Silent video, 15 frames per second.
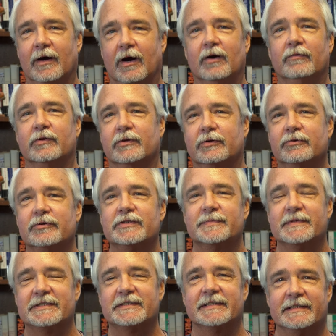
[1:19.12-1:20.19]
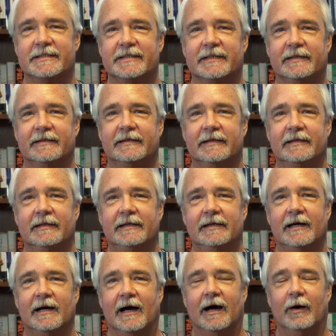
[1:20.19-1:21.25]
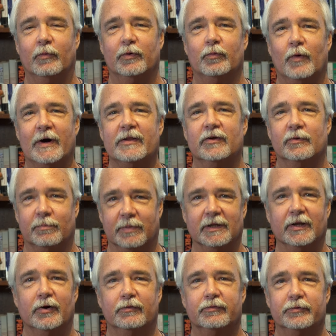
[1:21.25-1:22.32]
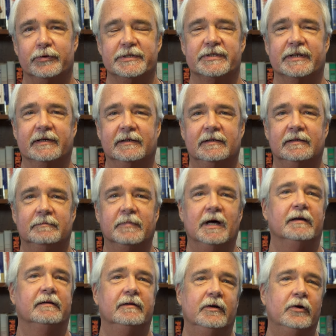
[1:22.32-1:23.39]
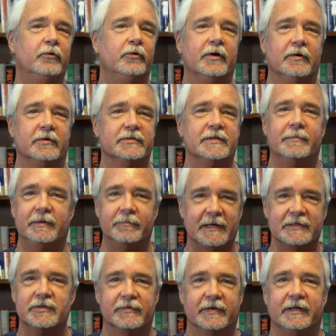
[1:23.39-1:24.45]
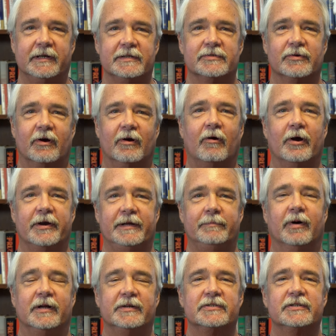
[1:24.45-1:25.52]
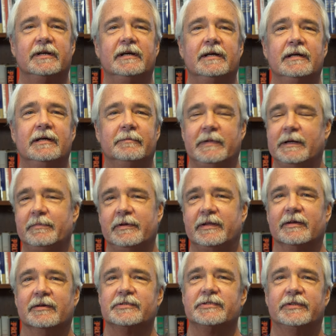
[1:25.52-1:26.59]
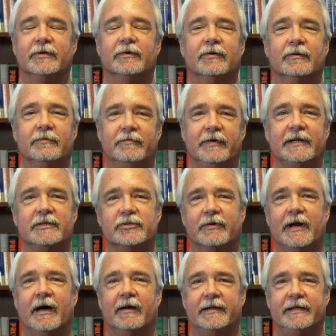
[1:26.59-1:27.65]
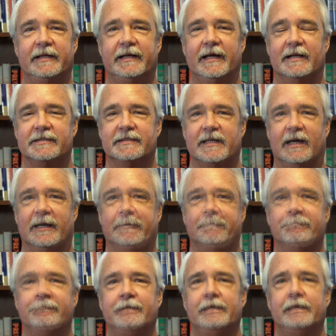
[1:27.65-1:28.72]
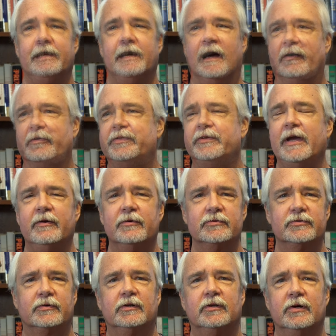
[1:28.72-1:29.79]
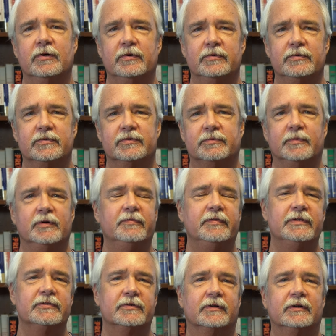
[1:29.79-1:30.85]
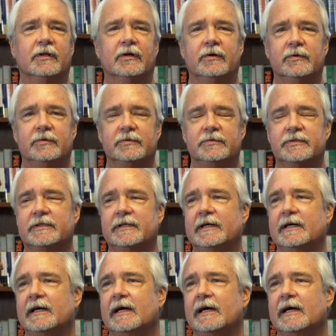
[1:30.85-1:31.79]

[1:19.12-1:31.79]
over the Christmas season uh, with weather below freezing. But who knows? I mean, Pennsylvanians are a hardy bunch. Maybe they'll still venture out and eat outside. Uh, theaters are closed, movies are closed,